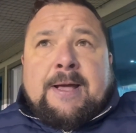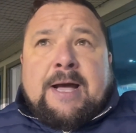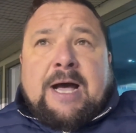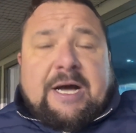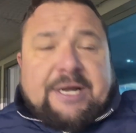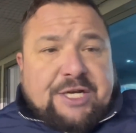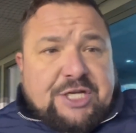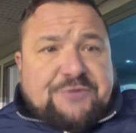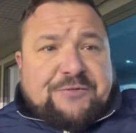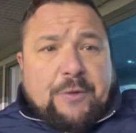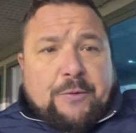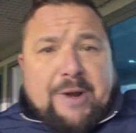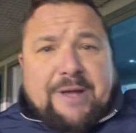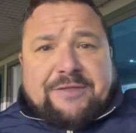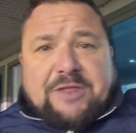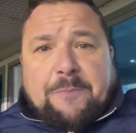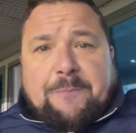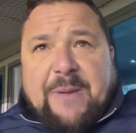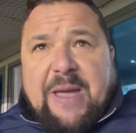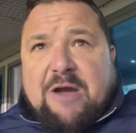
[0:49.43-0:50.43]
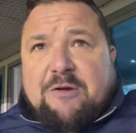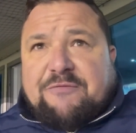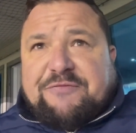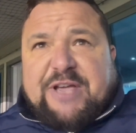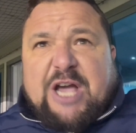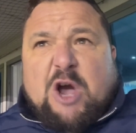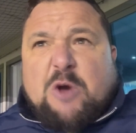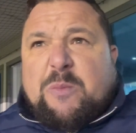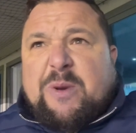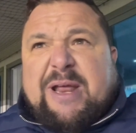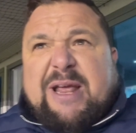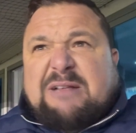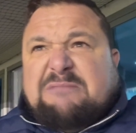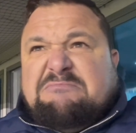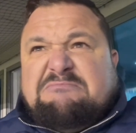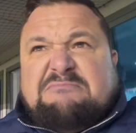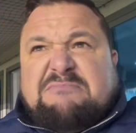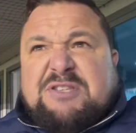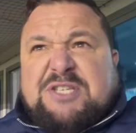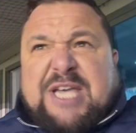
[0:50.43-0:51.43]
Huddersfield had the better of the opening
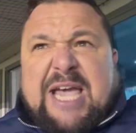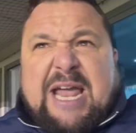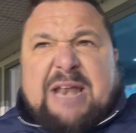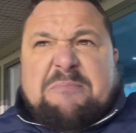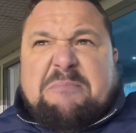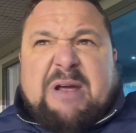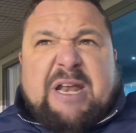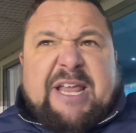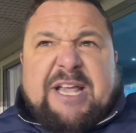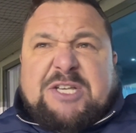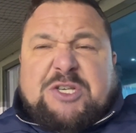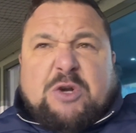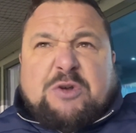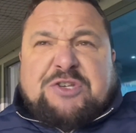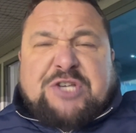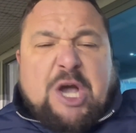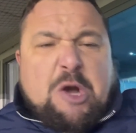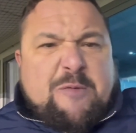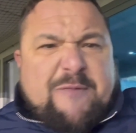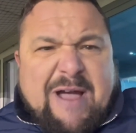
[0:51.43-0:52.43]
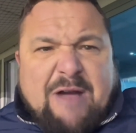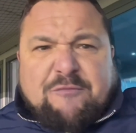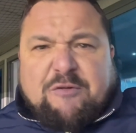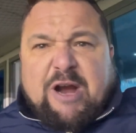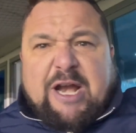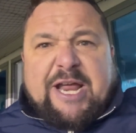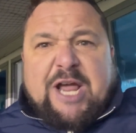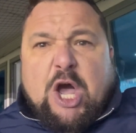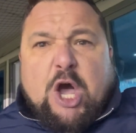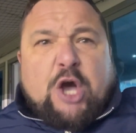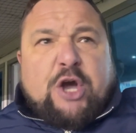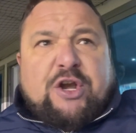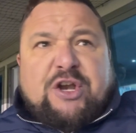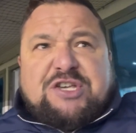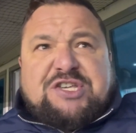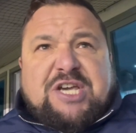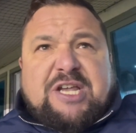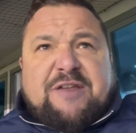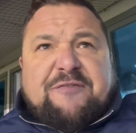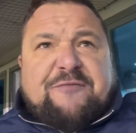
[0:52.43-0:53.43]
10 minutes or so. That really hurting
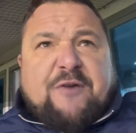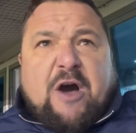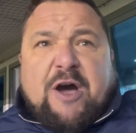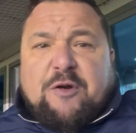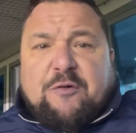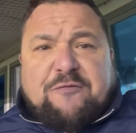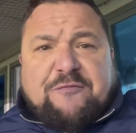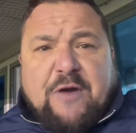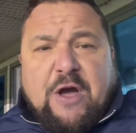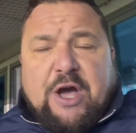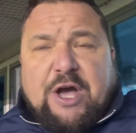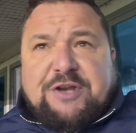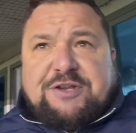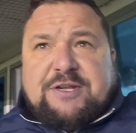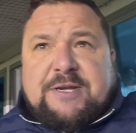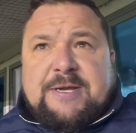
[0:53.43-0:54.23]
us in the final third.